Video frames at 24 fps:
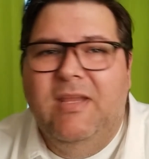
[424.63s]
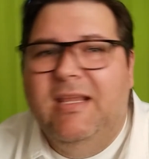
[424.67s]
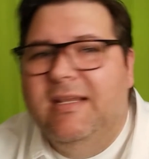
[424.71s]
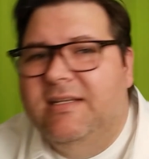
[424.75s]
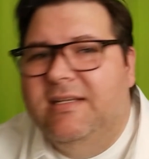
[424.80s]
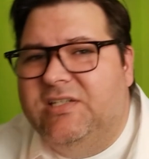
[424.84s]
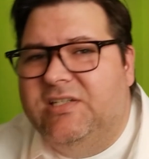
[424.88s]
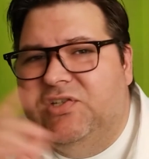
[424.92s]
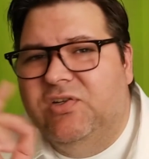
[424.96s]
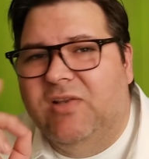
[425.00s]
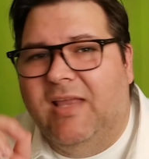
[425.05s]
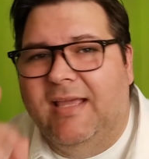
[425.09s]

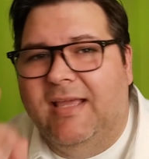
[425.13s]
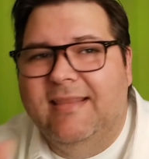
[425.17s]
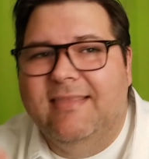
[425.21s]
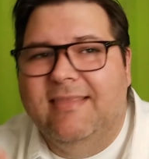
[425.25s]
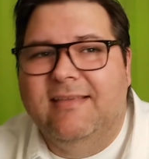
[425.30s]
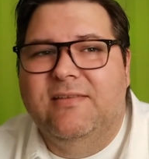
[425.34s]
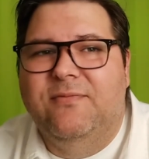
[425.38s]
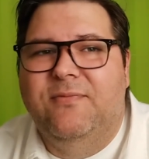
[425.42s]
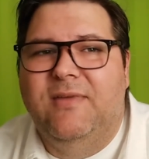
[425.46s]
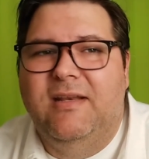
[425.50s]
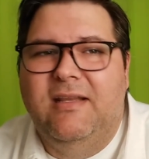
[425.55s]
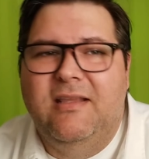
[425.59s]
Did you like
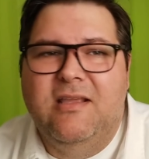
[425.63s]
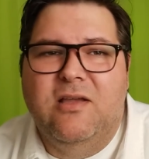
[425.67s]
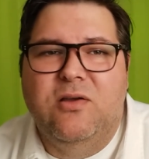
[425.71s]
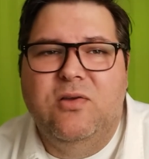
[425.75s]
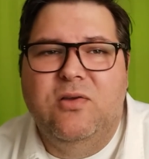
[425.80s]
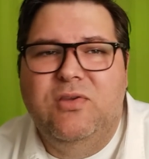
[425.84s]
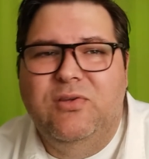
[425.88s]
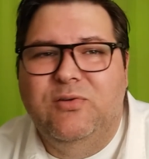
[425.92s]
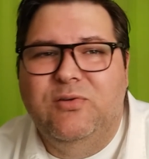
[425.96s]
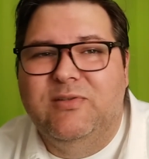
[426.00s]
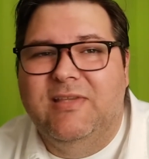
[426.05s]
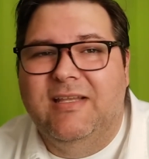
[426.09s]
this video?
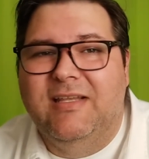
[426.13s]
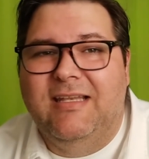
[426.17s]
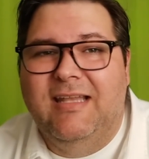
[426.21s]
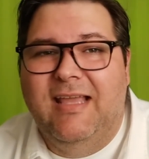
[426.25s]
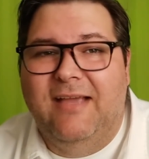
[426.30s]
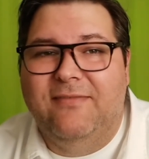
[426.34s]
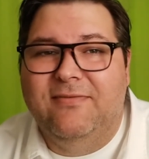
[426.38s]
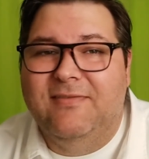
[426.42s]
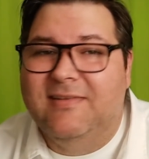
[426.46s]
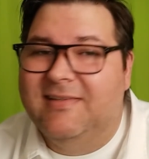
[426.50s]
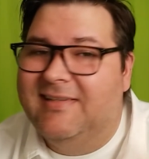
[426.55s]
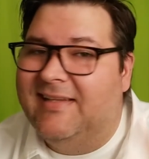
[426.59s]
Use the
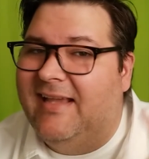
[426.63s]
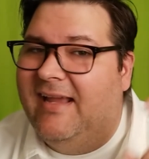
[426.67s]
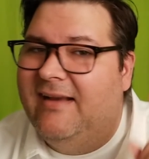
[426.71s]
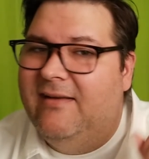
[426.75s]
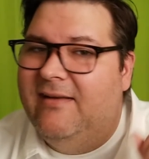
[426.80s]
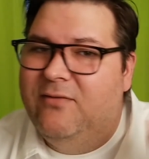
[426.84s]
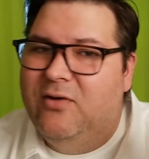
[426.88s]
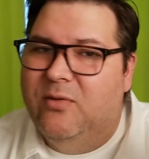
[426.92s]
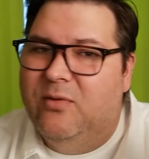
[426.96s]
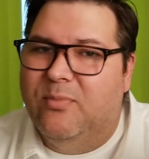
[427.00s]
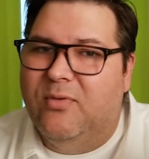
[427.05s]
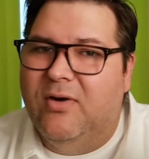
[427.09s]
left side
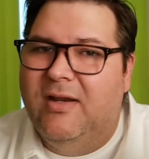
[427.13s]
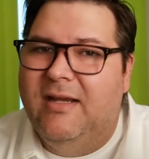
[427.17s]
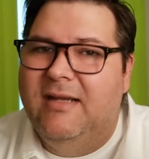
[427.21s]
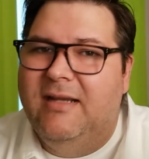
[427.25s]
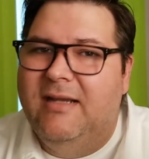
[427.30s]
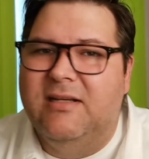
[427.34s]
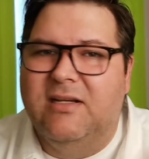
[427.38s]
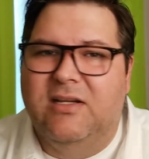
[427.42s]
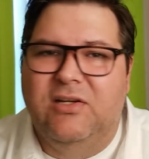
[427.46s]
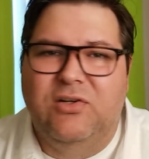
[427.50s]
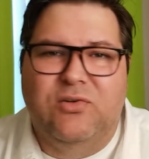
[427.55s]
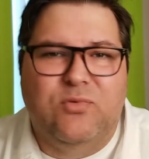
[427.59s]
of your brain
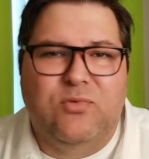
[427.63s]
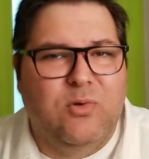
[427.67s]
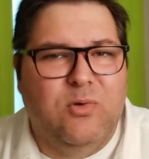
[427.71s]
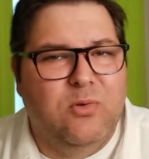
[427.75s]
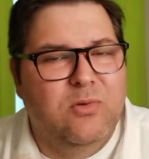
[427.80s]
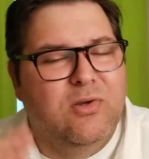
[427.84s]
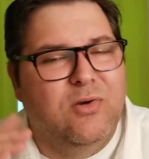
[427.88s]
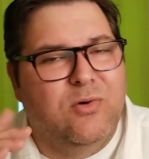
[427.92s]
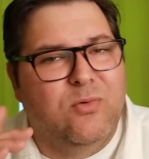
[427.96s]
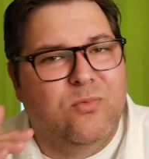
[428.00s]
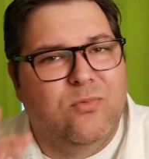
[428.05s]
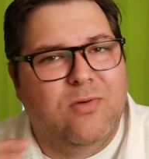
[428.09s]
to control
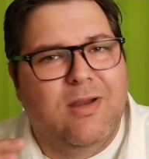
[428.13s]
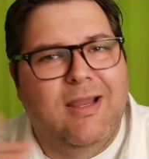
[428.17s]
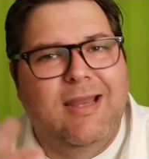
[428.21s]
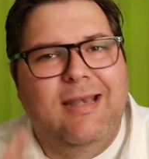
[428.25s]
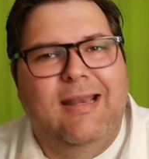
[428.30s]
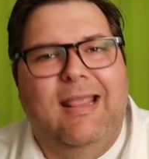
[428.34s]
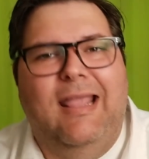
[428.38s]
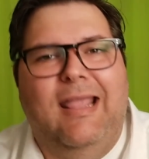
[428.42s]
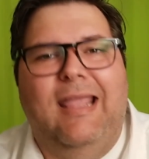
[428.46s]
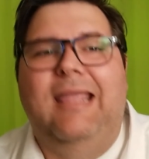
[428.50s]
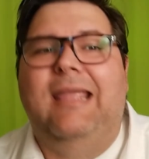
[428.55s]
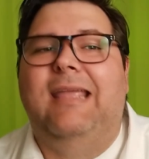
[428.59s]
your right
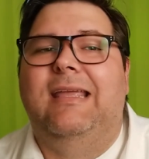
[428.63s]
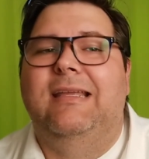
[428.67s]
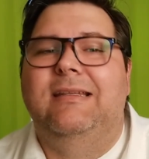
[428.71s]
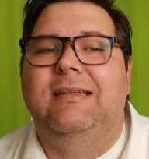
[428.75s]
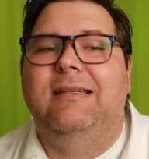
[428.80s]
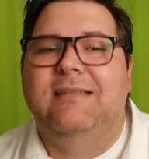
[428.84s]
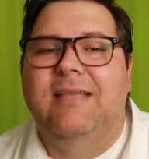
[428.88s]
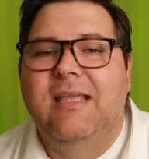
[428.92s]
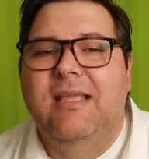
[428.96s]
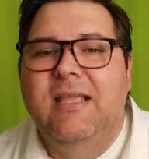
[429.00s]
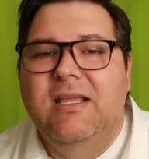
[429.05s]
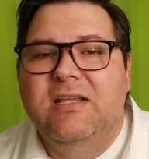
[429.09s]

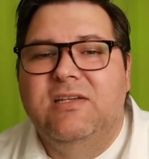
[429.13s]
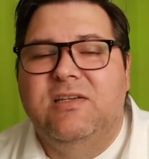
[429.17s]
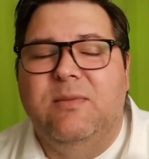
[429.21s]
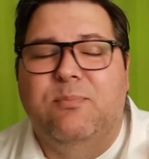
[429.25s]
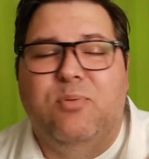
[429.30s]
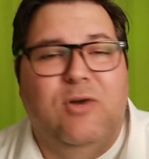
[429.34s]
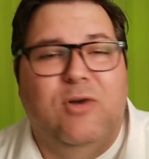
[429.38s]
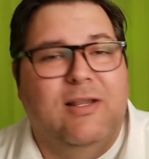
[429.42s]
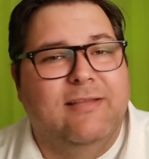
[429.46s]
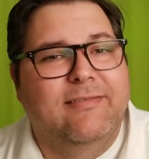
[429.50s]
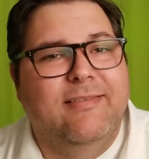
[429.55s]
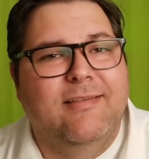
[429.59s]
hand to
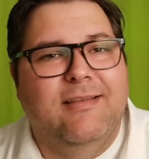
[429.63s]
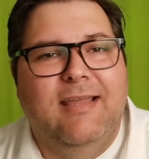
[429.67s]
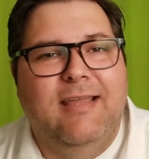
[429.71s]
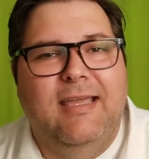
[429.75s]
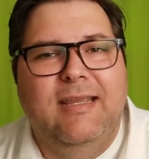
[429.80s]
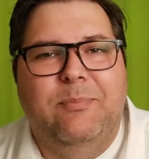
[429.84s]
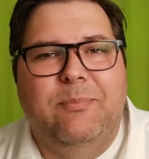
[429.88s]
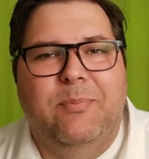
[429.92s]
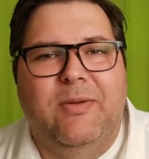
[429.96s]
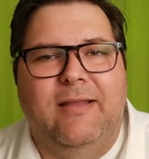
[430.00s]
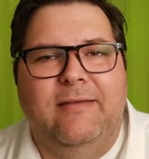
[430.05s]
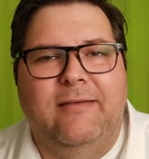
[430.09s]
press the
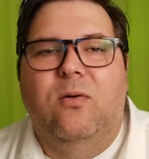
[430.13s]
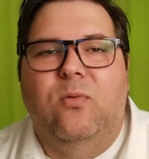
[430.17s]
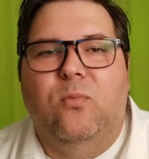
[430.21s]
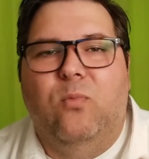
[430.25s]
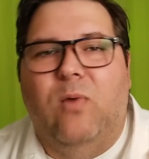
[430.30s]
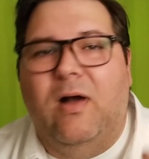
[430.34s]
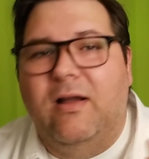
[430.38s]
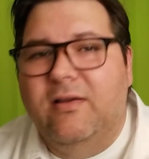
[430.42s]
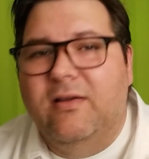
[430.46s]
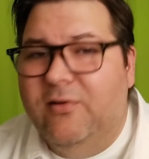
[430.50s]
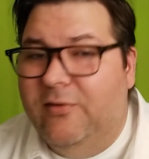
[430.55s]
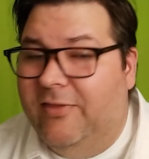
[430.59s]
like button.
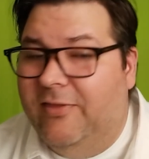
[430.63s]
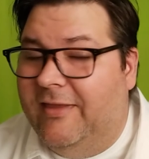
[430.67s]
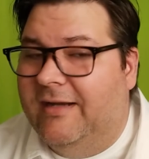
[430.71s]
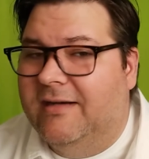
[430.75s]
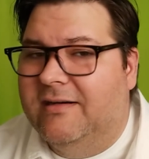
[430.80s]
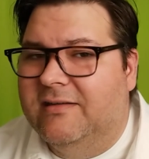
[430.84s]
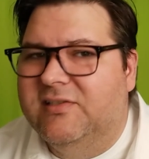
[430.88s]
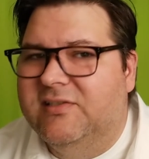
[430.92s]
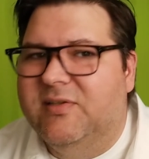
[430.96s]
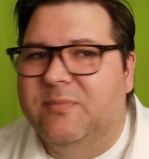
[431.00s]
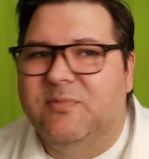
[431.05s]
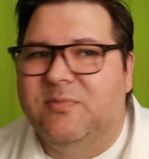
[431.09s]
While you're
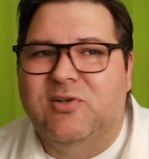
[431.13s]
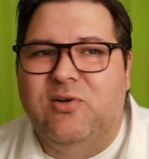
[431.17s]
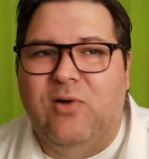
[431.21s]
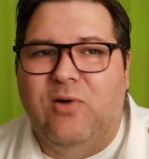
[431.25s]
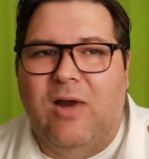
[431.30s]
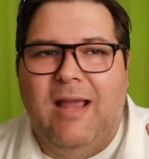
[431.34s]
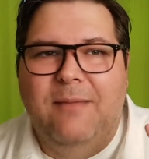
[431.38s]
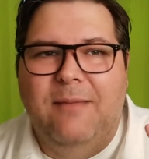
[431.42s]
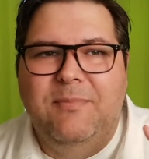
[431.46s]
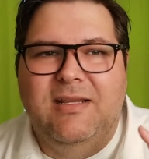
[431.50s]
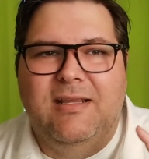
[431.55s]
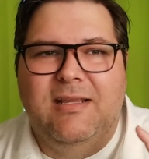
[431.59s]
there,
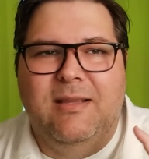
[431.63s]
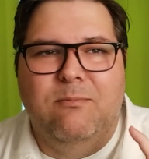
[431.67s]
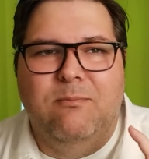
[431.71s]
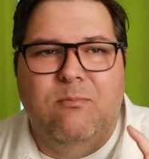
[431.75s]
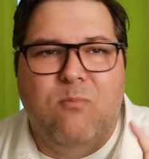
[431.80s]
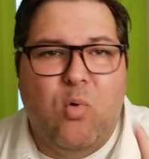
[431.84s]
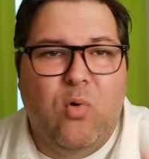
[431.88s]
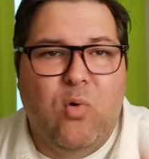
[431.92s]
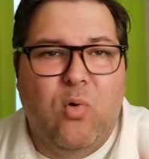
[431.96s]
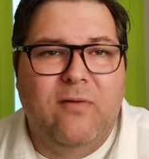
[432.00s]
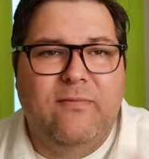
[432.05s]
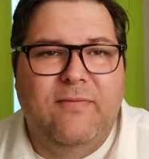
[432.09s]
subscribe to get
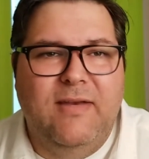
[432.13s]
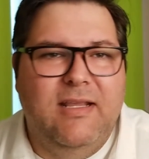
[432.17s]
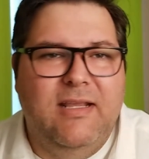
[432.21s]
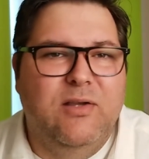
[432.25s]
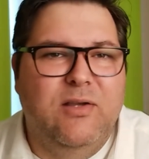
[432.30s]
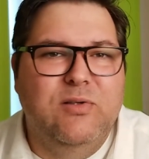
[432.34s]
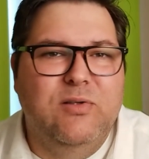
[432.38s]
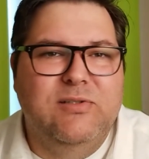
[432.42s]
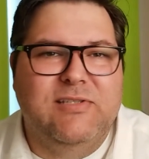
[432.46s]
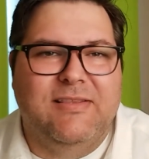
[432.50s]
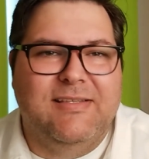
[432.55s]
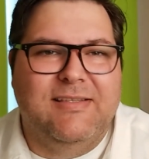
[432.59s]
more
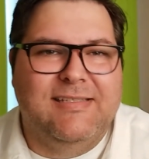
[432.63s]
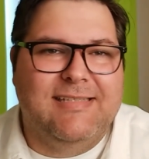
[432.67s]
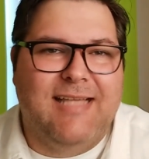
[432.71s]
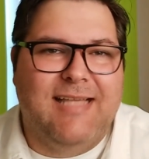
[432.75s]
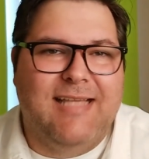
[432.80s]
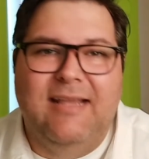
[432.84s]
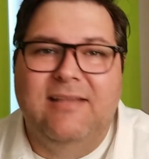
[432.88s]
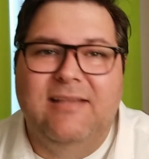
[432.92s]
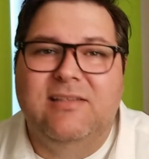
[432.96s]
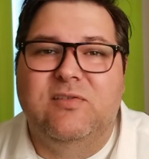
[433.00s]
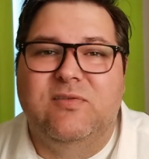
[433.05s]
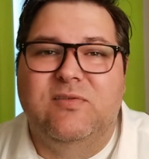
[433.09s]
videos on the
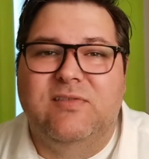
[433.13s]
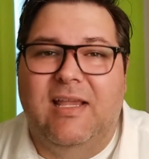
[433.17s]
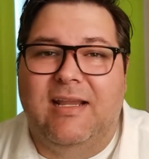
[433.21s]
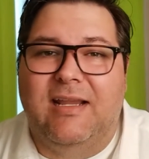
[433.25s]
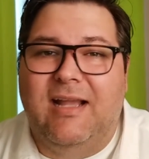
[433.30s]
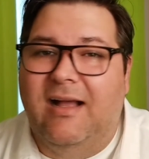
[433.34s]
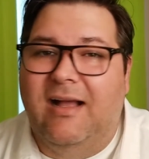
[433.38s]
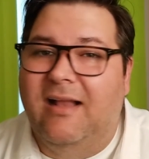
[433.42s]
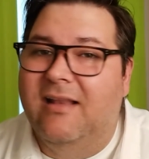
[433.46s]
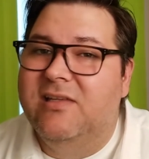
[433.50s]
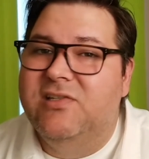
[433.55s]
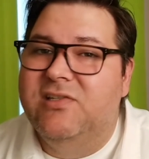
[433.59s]
science of
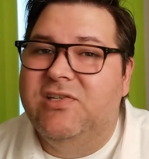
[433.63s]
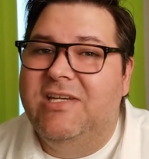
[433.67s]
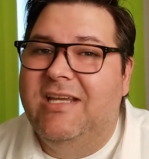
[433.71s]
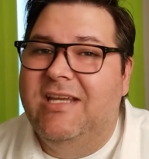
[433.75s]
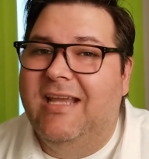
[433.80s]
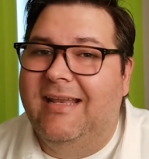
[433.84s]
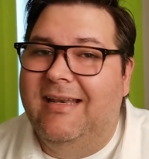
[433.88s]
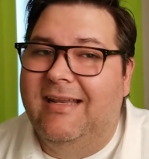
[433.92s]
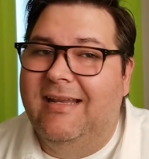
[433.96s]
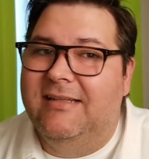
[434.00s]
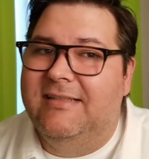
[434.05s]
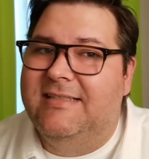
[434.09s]
psychology.
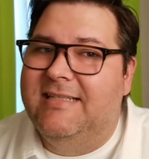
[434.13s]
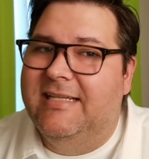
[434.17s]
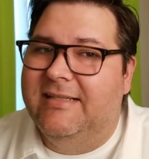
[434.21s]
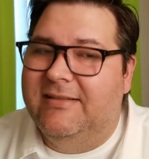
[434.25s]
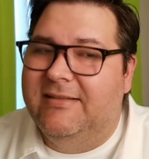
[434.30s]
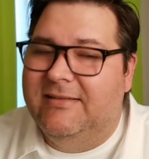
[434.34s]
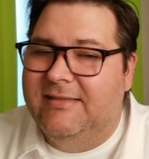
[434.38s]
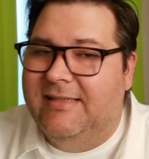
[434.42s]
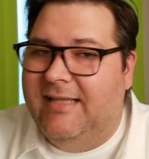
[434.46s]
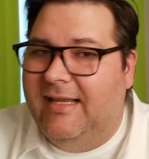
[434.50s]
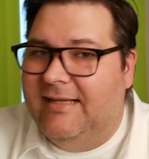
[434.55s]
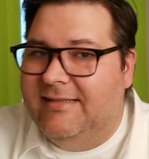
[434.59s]
And
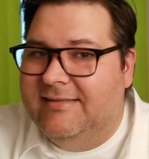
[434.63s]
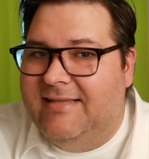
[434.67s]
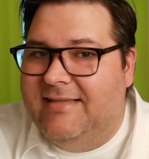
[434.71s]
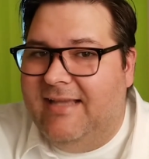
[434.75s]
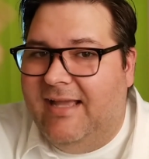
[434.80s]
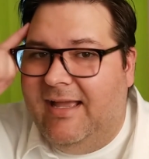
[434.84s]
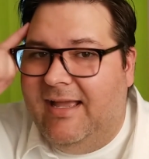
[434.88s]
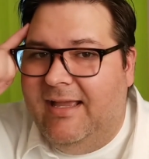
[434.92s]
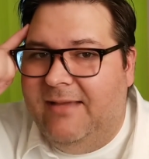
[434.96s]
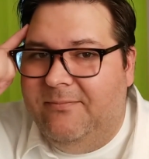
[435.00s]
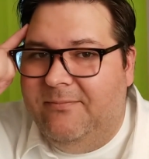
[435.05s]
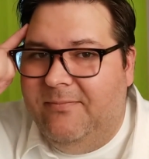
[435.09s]
until next
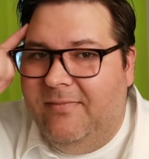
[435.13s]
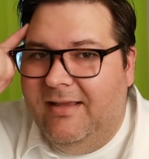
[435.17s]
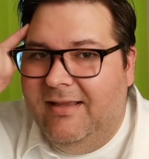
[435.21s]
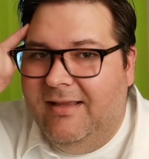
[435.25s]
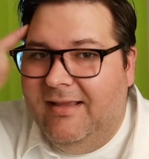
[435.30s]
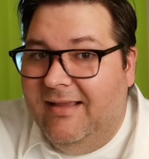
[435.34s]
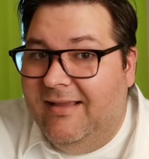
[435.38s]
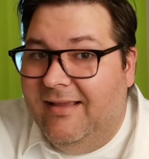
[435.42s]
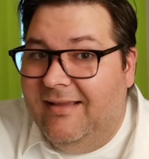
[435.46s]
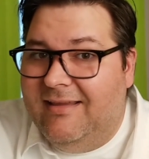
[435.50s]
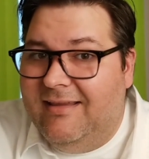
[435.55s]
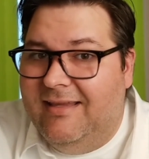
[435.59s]
time,
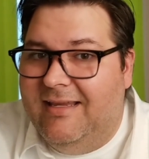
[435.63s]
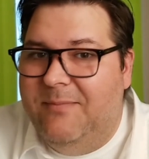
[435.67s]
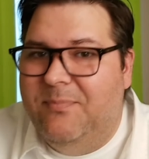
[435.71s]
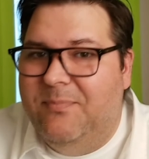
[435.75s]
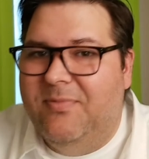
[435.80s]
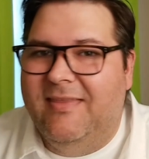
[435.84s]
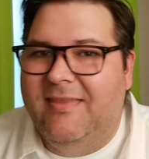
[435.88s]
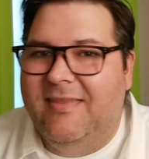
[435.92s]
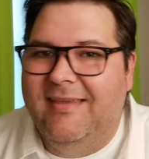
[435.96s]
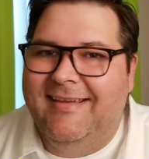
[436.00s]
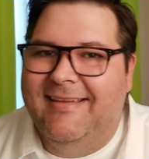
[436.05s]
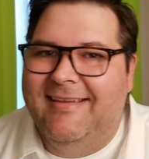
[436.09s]

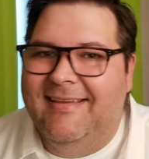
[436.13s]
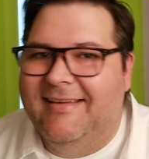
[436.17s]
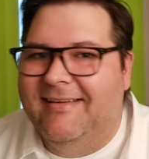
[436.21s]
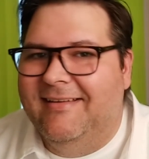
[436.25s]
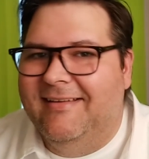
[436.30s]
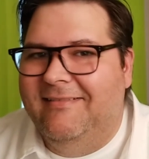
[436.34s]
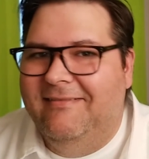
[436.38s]
keep thinking.